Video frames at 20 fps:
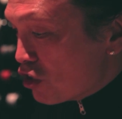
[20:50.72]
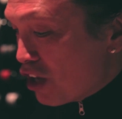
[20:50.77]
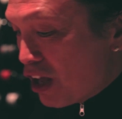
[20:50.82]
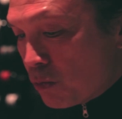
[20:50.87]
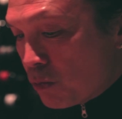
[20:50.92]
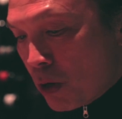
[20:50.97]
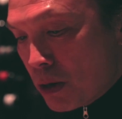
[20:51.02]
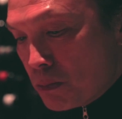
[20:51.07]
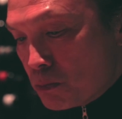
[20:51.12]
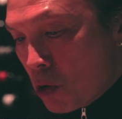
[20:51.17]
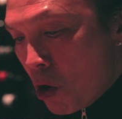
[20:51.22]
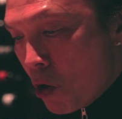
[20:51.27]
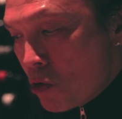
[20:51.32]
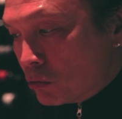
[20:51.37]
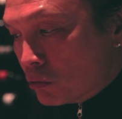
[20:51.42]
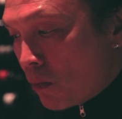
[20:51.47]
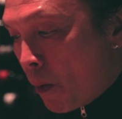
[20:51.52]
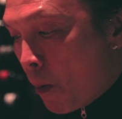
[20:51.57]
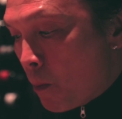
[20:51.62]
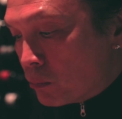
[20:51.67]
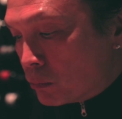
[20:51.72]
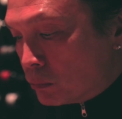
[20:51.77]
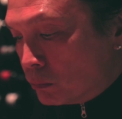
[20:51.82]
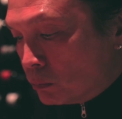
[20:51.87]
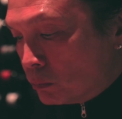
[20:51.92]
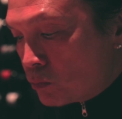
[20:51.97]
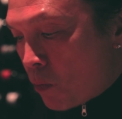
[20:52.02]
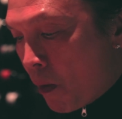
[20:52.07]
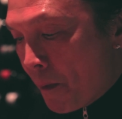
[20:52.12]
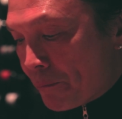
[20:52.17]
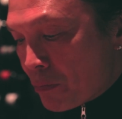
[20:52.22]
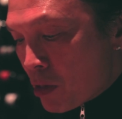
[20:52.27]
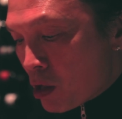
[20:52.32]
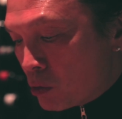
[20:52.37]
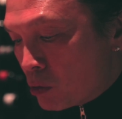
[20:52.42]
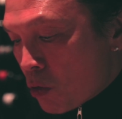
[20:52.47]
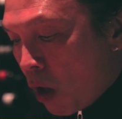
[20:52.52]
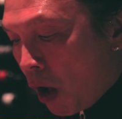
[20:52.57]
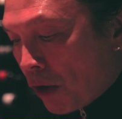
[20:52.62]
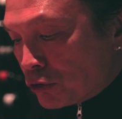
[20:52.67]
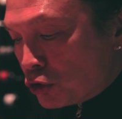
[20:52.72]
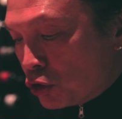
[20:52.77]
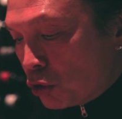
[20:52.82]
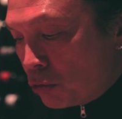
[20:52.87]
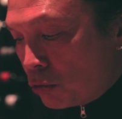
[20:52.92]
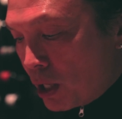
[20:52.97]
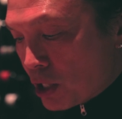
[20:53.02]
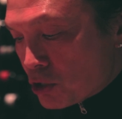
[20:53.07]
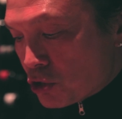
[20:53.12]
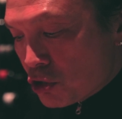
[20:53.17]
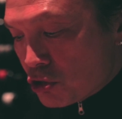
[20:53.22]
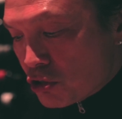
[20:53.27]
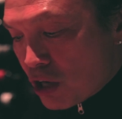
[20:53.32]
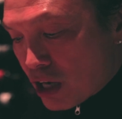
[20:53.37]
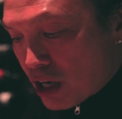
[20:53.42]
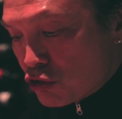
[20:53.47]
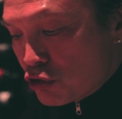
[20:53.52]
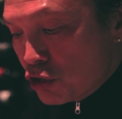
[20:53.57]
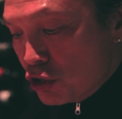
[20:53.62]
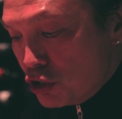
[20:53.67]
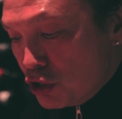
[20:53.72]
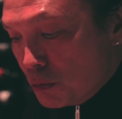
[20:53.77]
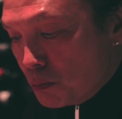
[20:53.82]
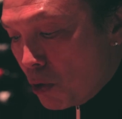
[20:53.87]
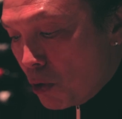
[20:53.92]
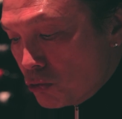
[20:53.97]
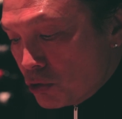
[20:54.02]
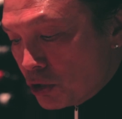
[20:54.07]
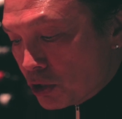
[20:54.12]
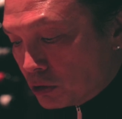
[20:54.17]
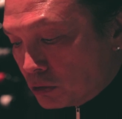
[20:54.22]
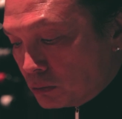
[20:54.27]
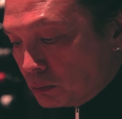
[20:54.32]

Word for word: have one bone. The rest is actually deboned.